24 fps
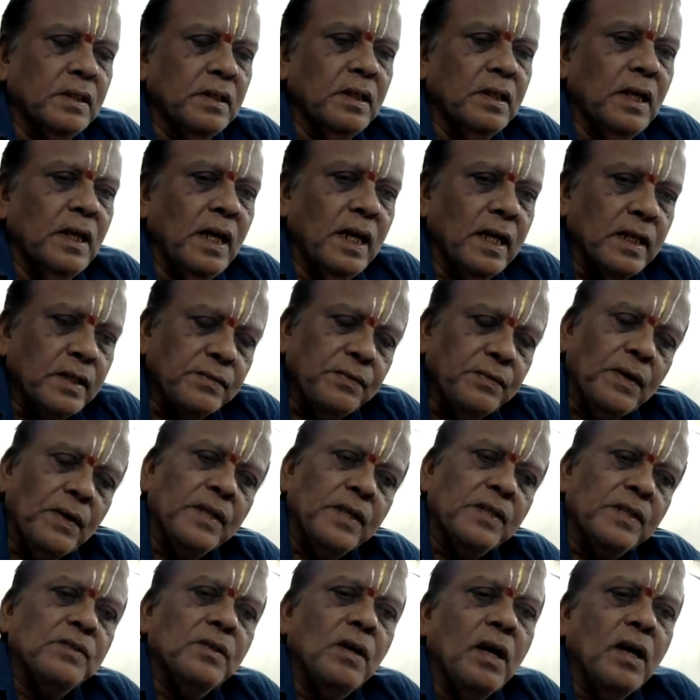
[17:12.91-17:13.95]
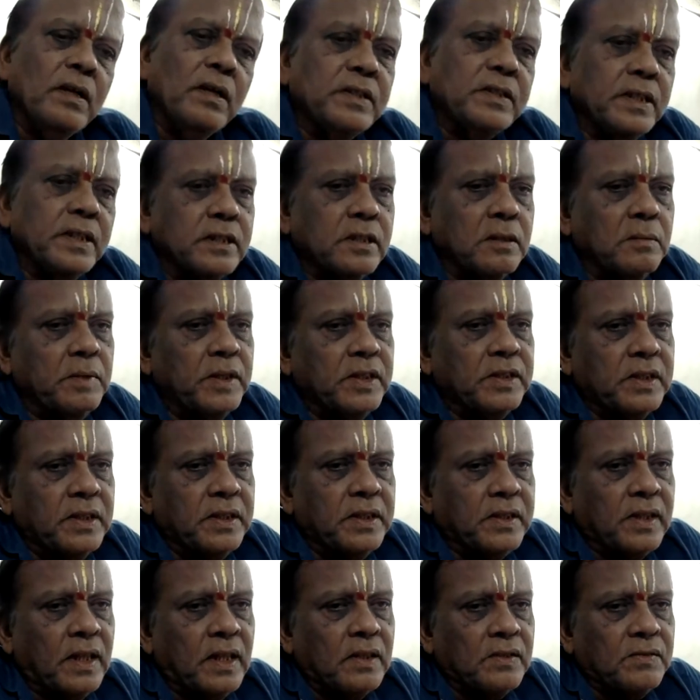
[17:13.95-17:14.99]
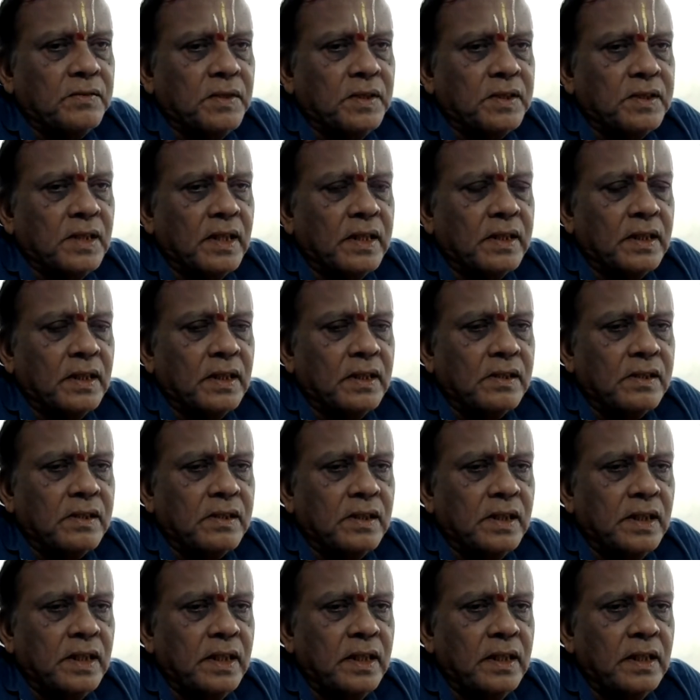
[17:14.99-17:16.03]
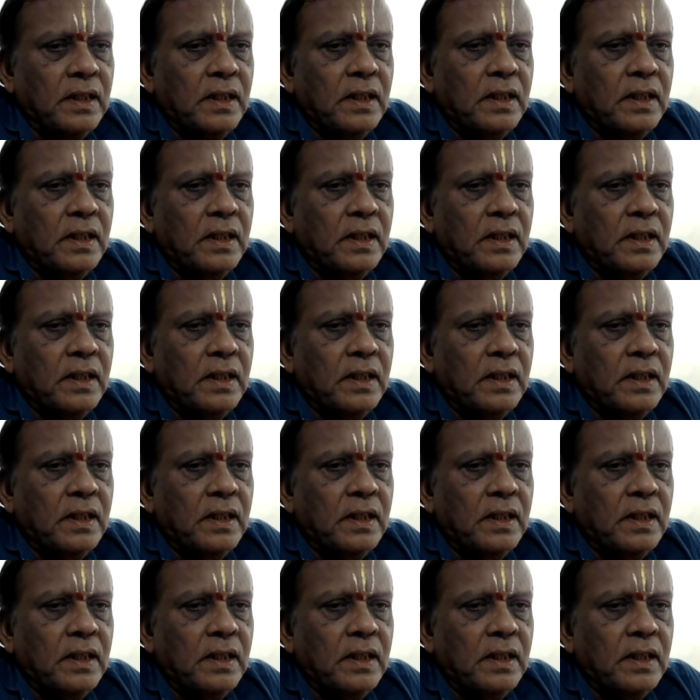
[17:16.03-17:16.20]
As far as non-testamentary transfers are concerned,